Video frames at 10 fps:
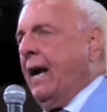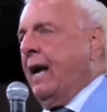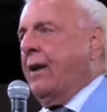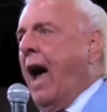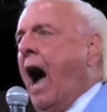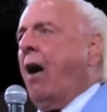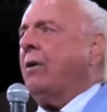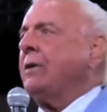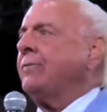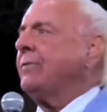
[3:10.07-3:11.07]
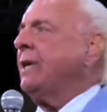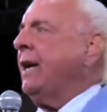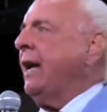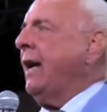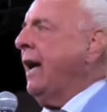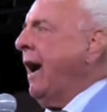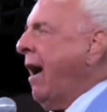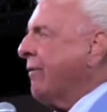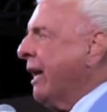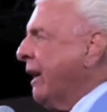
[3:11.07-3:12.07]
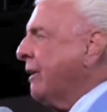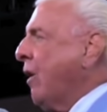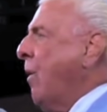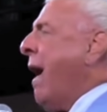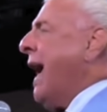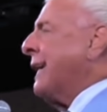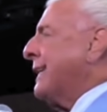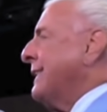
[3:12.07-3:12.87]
Now, I'm gonna go back